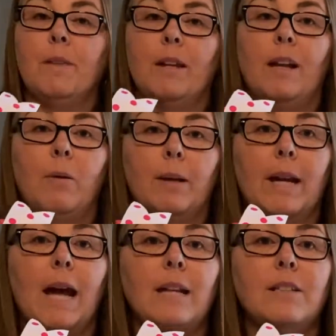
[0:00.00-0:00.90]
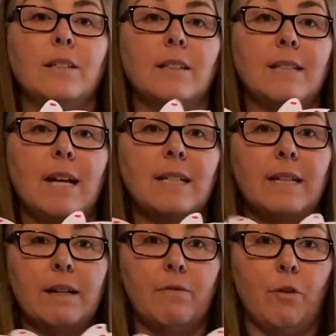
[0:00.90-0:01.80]
Now, we kind of took this
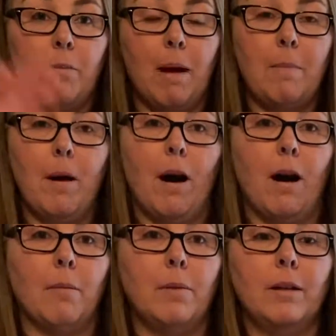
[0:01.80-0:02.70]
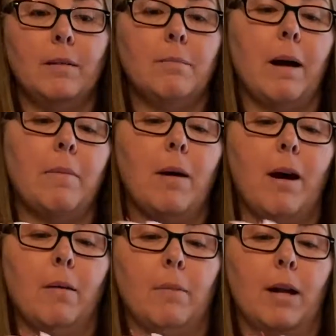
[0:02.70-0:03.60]
idea from my mom. My mom